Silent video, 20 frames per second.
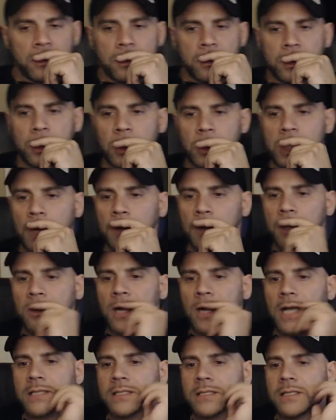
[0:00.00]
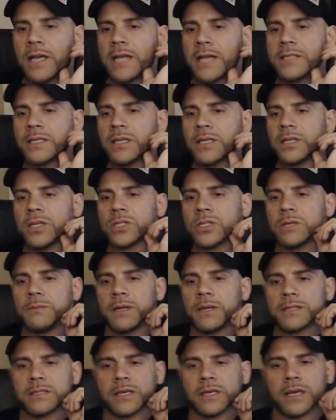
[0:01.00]
Do you come across nice condition
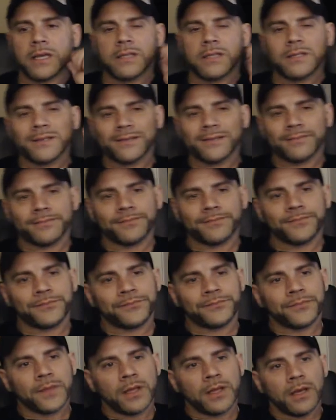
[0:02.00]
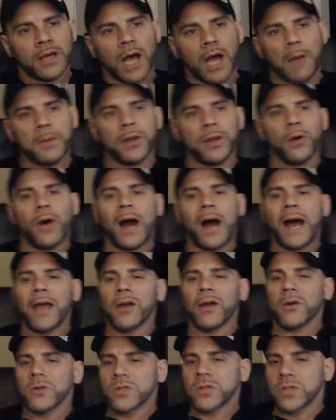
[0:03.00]
Mustangs? I'm in
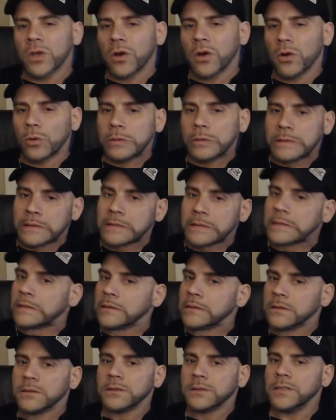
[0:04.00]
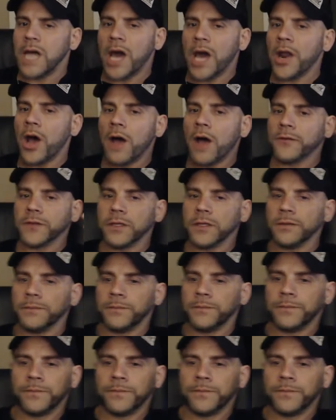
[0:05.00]
Ohio, so not often.